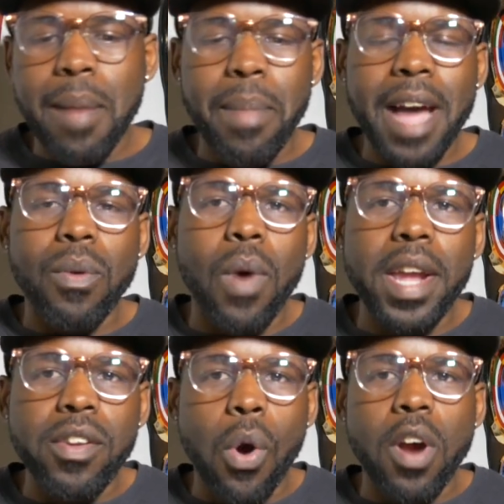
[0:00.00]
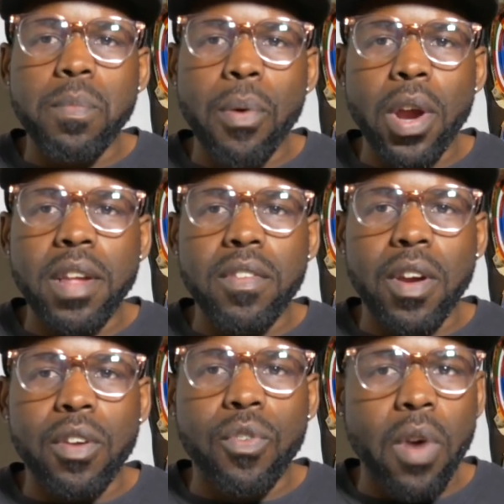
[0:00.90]
And by the way, Doris Burke is
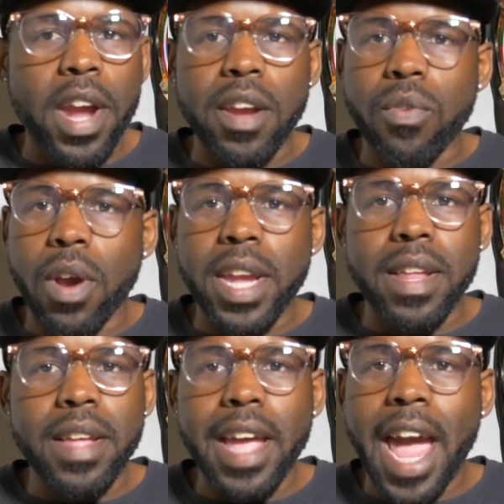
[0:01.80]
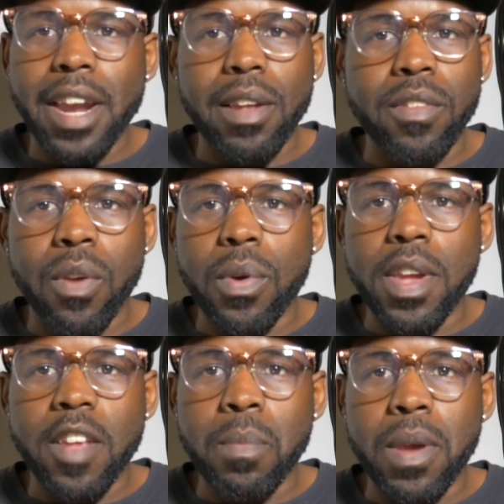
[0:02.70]
a great, great analyst on
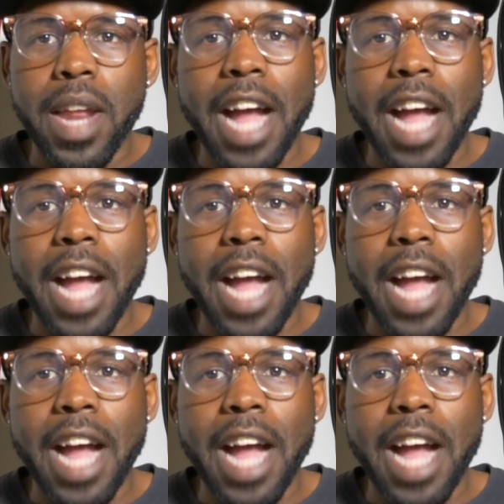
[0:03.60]
E S P N.